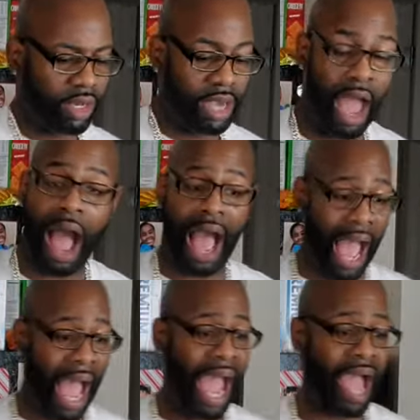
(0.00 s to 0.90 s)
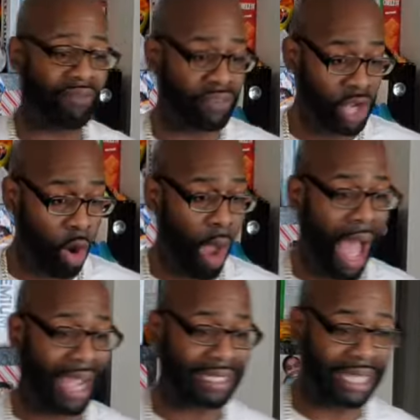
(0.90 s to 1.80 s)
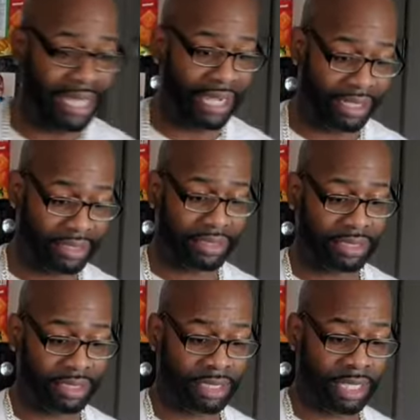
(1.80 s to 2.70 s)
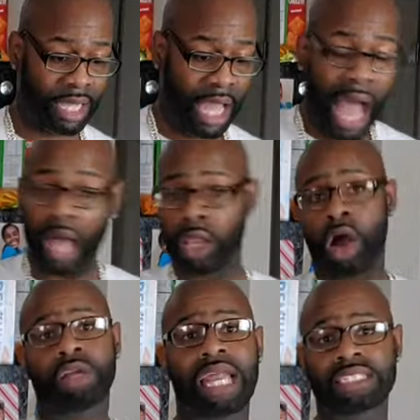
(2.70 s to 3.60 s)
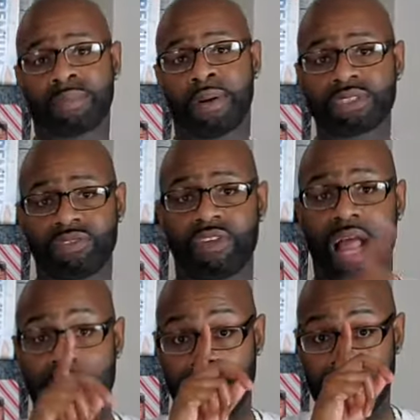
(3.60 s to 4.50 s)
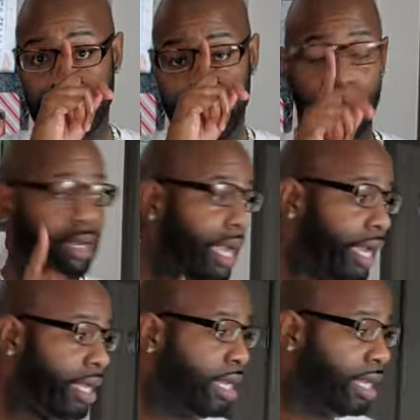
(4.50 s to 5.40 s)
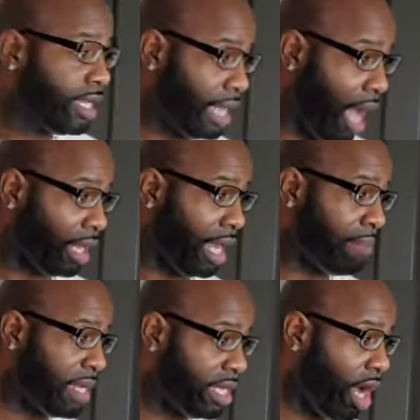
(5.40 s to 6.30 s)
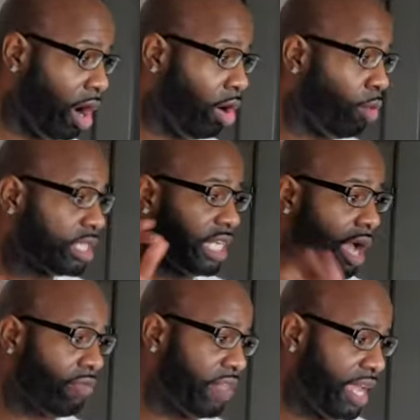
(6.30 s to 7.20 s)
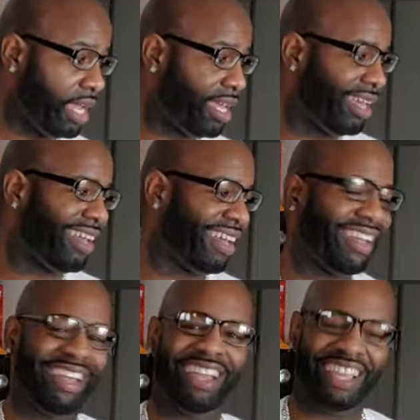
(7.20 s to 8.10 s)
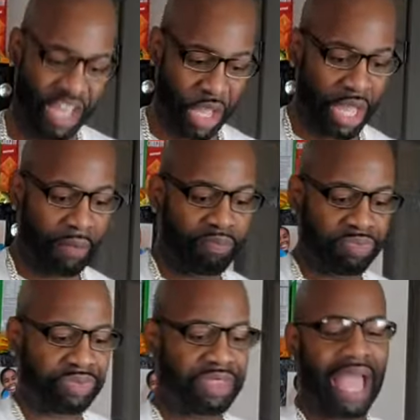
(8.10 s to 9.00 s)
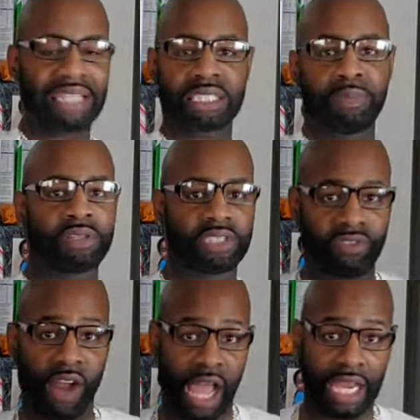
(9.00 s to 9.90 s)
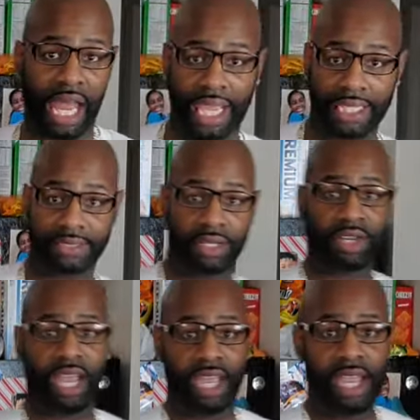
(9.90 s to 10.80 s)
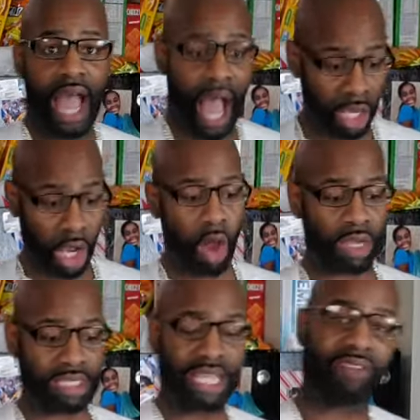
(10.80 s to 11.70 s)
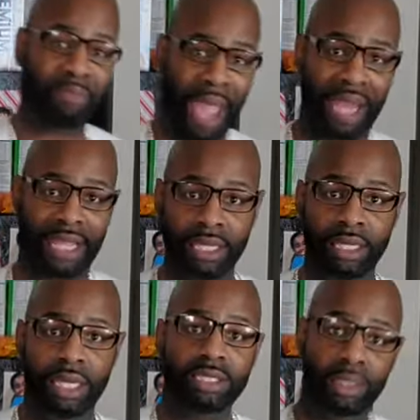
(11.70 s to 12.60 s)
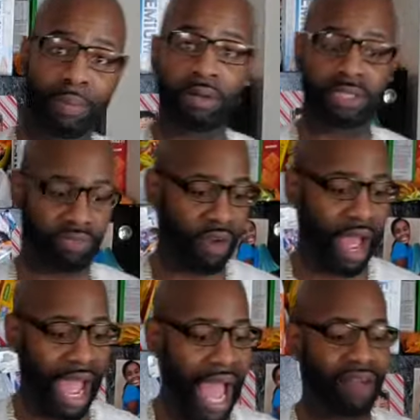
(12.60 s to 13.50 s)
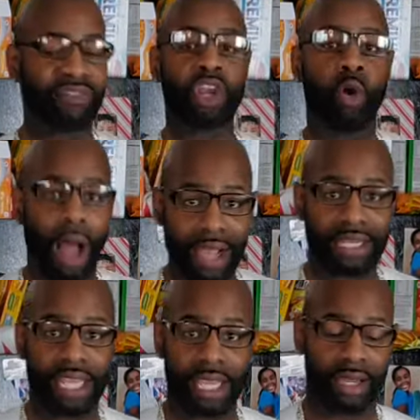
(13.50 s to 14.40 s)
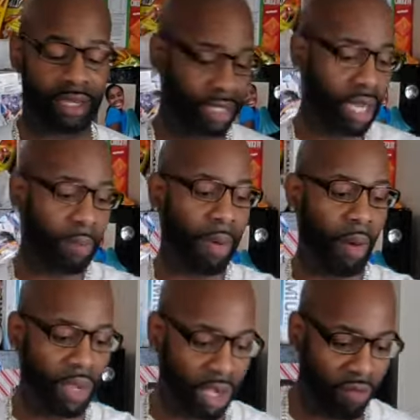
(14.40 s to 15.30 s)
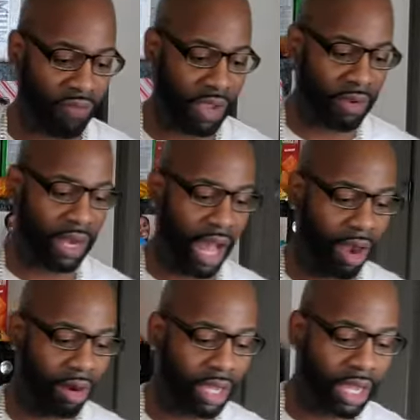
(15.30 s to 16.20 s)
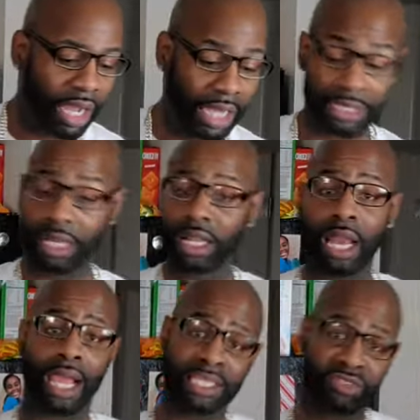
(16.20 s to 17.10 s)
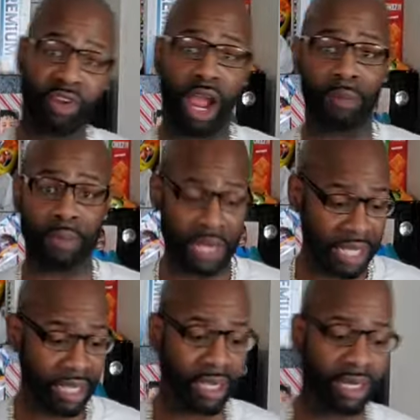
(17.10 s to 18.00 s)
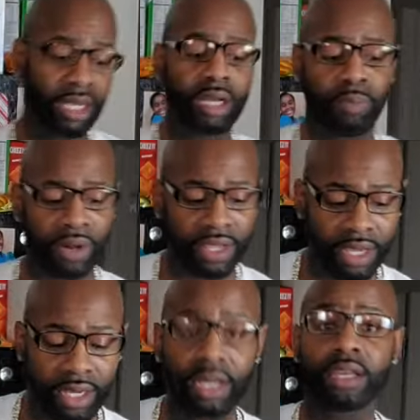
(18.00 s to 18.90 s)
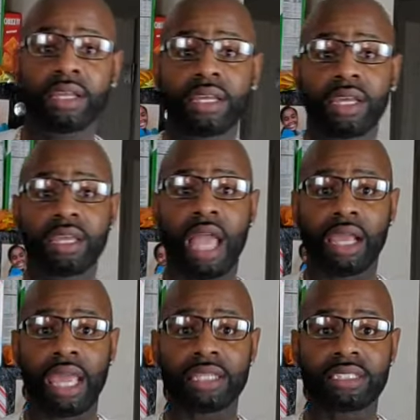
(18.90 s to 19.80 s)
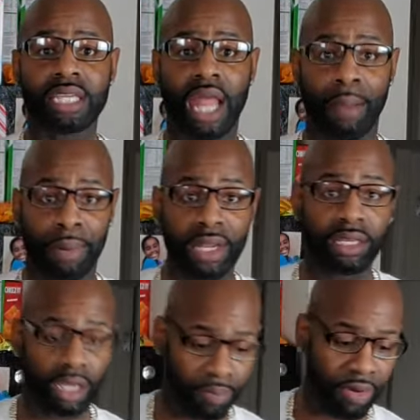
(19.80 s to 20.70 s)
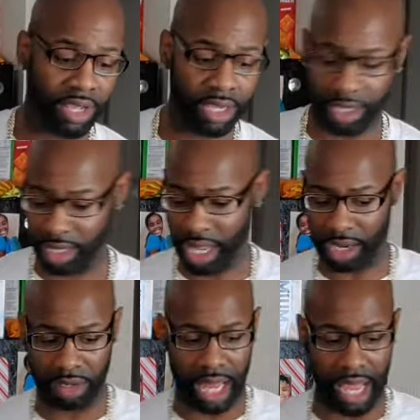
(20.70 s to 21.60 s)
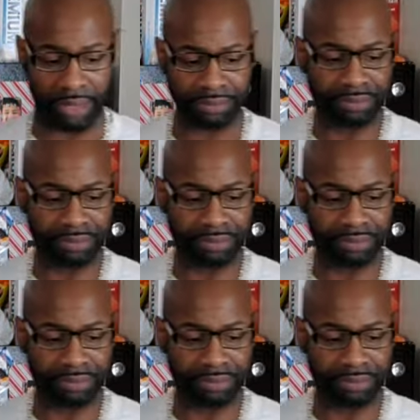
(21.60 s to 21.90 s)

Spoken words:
Now, I have no idea how long that's supposed to fry. Okay, y'all let me know what y'all think that's supposed to fry like. Okay, how long is that patty supposed to fry? I have no idea, but we're going to figure it out. Because it looked like it's frying pretty good. It looked pretty good. Y'all can't see that, but it looked pretty good. I ain't going to lie.